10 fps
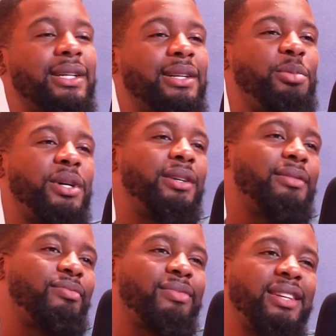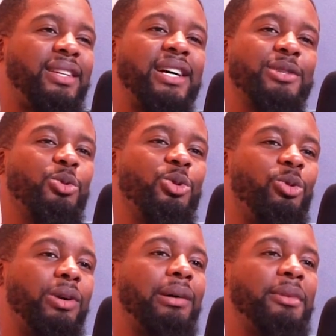But nah, it's all cool
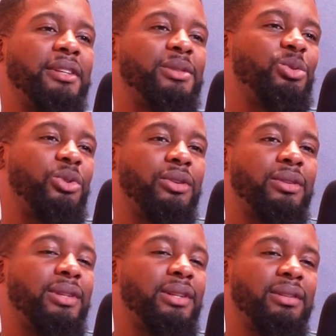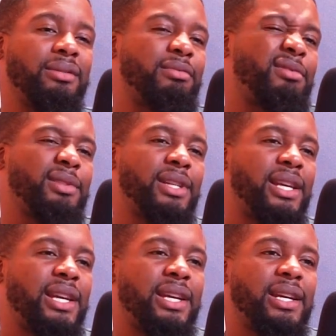now, man. It's all good. And
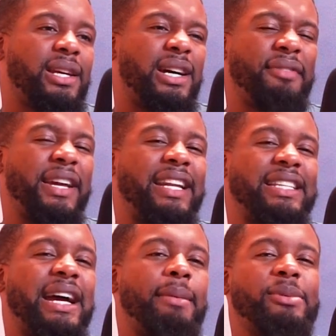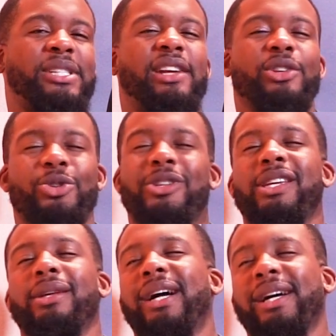I think at the time, I was at
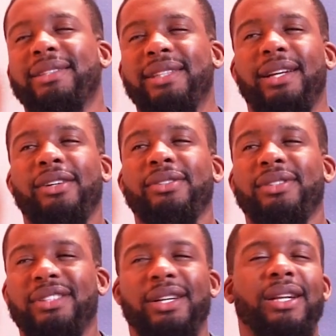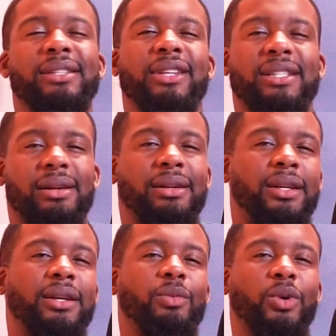uni. Like I said, I was start,
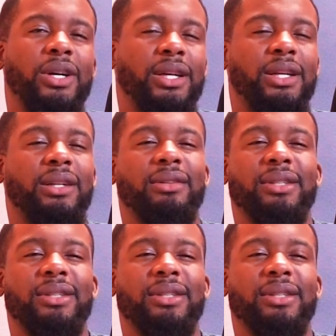studying, working.